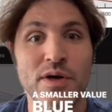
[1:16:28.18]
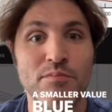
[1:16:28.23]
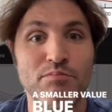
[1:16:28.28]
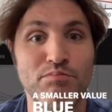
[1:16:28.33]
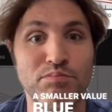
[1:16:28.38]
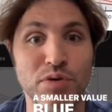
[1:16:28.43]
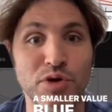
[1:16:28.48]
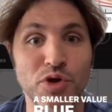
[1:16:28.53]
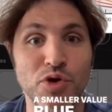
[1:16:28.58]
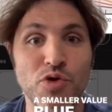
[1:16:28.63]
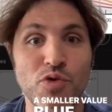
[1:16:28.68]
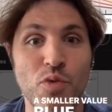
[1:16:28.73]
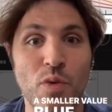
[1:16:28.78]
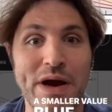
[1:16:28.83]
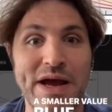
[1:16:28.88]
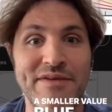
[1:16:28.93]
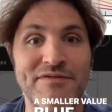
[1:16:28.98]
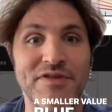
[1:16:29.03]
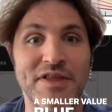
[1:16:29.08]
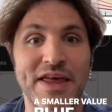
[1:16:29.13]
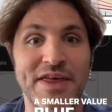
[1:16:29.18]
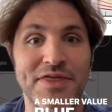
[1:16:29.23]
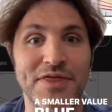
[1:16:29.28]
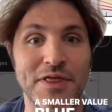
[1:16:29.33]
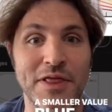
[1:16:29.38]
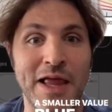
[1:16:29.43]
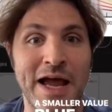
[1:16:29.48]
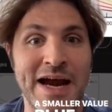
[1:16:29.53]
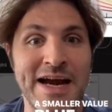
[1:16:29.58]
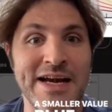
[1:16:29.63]
Blue wavelength
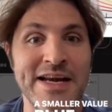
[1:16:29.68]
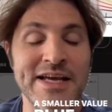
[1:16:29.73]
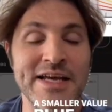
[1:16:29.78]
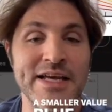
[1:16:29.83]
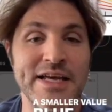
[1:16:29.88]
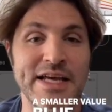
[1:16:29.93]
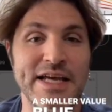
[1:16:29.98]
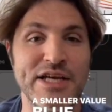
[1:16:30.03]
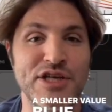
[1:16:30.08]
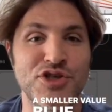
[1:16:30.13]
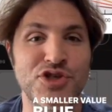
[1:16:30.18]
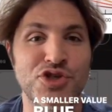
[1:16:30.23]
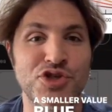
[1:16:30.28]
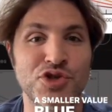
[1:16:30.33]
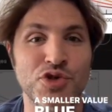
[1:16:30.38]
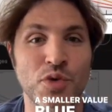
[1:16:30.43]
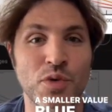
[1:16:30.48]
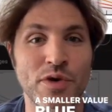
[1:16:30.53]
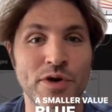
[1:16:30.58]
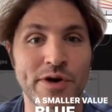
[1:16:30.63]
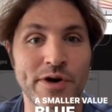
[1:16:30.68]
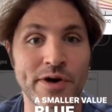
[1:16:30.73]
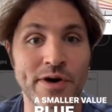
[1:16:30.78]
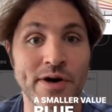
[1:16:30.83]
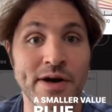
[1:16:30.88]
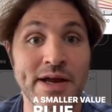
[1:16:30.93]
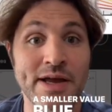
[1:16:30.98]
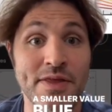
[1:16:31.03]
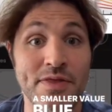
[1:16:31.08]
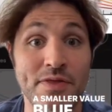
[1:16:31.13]
light is
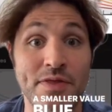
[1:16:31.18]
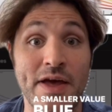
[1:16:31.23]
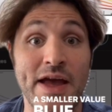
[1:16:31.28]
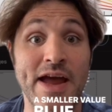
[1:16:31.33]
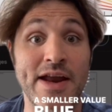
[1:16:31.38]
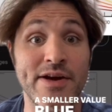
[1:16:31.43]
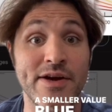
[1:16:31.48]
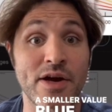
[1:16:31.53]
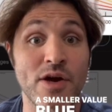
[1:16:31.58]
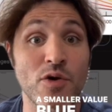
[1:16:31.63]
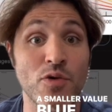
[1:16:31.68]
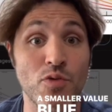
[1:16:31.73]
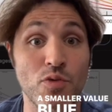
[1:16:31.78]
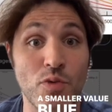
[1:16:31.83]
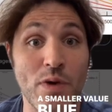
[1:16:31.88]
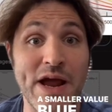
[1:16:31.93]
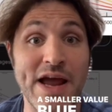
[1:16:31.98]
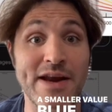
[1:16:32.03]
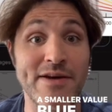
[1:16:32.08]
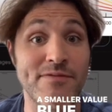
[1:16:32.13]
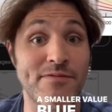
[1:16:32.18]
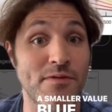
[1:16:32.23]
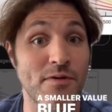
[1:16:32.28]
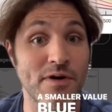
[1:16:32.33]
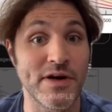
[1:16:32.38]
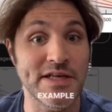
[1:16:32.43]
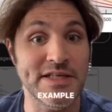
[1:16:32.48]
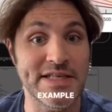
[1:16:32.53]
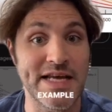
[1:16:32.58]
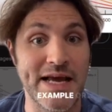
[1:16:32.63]
shorter than red, for
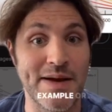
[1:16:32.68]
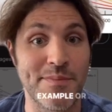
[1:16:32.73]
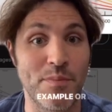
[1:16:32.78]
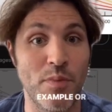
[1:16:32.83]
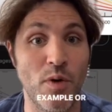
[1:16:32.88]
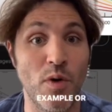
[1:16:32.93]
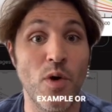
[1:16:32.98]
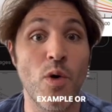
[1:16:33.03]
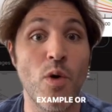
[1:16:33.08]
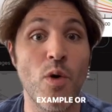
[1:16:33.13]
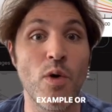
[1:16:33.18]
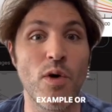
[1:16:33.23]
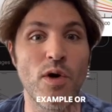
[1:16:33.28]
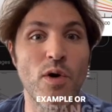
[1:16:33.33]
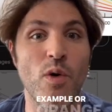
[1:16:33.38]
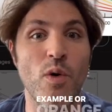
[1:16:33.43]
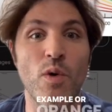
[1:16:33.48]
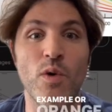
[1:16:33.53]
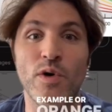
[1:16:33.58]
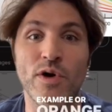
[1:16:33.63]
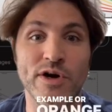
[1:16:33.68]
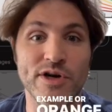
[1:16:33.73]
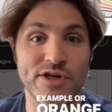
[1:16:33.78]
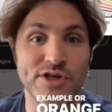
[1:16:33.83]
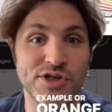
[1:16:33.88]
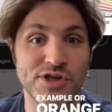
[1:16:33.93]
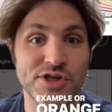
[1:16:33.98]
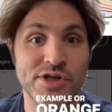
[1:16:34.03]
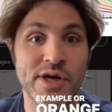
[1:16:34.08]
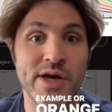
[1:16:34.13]
example, or
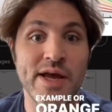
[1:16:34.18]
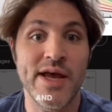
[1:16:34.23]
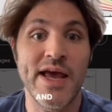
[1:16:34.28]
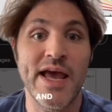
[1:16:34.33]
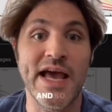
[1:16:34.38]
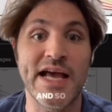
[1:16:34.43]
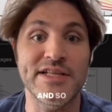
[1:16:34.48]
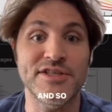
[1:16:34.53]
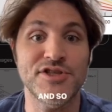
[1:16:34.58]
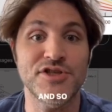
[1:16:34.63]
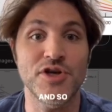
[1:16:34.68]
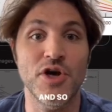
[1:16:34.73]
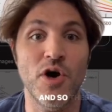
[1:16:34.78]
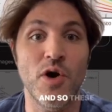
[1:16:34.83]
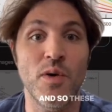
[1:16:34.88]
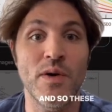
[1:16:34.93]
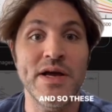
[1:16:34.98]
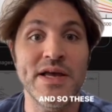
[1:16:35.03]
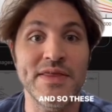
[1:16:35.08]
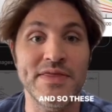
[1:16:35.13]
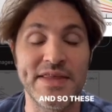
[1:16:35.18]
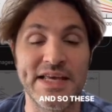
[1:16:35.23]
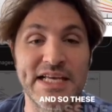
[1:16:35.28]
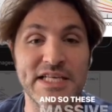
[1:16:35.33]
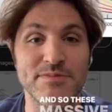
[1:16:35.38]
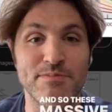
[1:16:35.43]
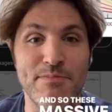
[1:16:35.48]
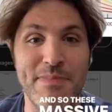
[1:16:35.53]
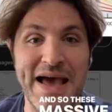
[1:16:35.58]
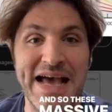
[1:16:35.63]
orange. And so these
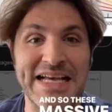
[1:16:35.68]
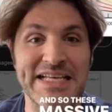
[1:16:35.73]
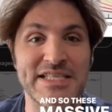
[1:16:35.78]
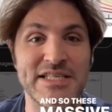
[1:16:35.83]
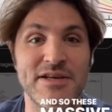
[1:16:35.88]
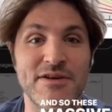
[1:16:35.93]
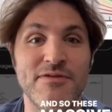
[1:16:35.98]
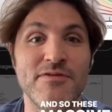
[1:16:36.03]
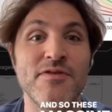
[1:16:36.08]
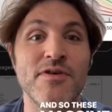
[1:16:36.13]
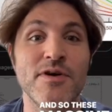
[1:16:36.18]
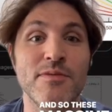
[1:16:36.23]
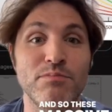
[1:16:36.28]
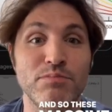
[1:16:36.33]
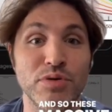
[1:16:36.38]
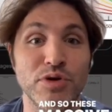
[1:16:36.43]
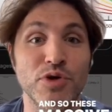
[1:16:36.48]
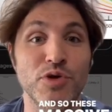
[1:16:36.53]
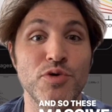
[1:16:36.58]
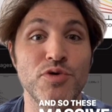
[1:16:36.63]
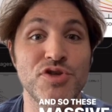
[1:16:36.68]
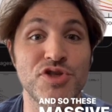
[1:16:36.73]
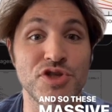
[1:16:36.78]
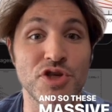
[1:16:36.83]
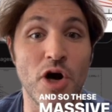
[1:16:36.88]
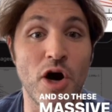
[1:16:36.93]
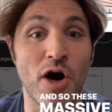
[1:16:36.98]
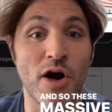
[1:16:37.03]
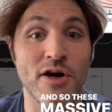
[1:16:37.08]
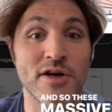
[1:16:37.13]
massive blue
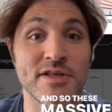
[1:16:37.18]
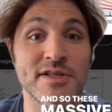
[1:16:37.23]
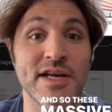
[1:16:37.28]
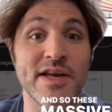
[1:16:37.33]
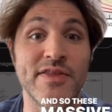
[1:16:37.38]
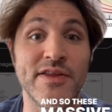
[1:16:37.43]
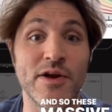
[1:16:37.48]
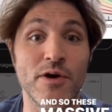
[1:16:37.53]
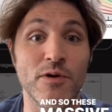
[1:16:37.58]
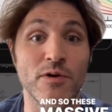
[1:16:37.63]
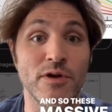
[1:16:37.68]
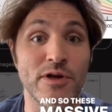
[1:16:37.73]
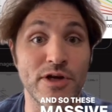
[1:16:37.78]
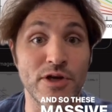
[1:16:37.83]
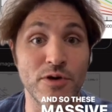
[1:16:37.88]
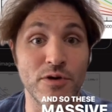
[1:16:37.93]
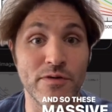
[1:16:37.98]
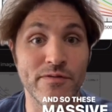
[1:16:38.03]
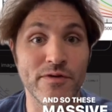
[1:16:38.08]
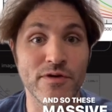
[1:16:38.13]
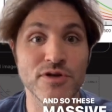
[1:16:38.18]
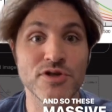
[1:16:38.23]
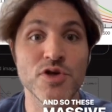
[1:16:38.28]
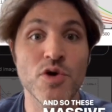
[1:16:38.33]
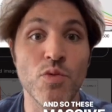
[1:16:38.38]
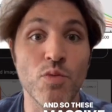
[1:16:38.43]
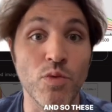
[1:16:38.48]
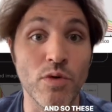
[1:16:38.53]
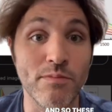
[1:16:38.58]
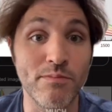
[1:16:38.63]
stars in the early universe
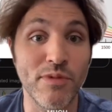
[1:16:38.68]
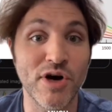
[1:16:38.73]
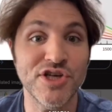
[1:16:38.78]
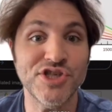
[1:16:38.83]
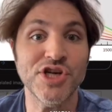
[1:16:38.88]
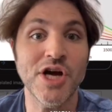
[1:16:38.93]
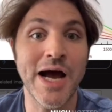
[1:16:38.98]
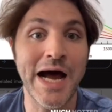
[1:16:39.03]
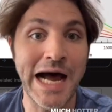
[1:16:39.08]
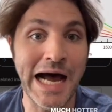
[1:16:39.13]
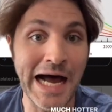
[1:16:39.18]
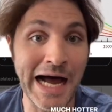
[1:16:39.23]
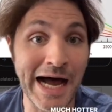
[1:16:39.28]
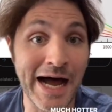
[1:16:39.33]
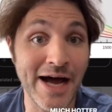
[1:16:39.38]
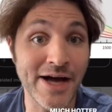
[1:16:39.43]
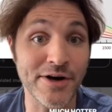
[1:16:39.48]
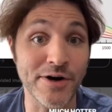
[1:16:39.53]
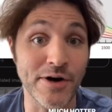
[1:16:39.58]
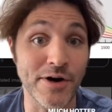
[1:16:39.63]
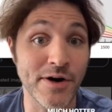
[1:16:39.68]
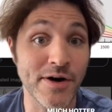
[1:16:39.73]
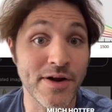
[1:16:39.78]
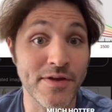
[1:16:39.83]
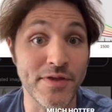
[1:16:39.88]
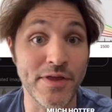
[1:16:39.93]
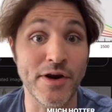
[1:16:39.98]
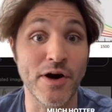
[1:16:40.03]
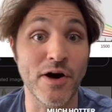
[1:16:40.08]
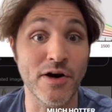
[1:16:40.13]
were much hotter
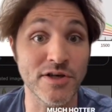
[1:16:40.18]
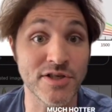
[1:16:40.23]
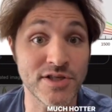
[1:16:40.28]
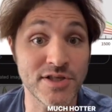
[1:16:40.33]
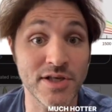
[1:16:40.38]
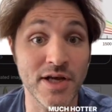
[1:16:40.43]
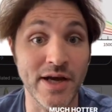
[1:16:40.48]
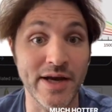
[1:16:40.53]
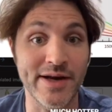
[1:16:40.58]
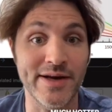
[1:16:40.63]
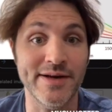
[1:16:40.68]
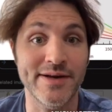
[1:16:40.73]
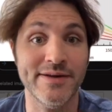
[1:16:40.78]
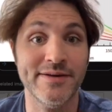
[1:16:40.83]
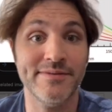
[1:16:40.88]
than our sun.